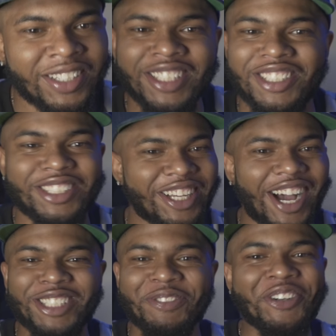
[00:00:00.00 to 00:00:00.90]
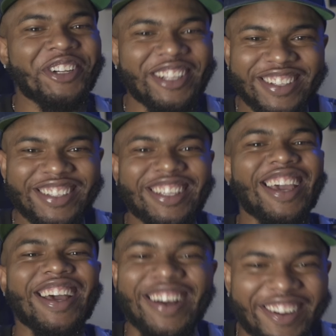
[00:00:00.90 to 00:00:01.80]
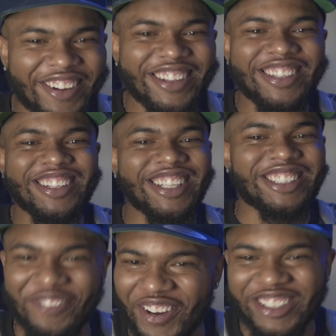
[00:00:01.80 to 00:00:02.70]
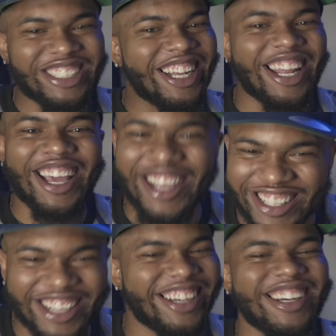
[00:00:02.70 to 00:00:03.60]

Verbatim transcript: Is this the gospel? Yeah. This the first Sunday. Yeah.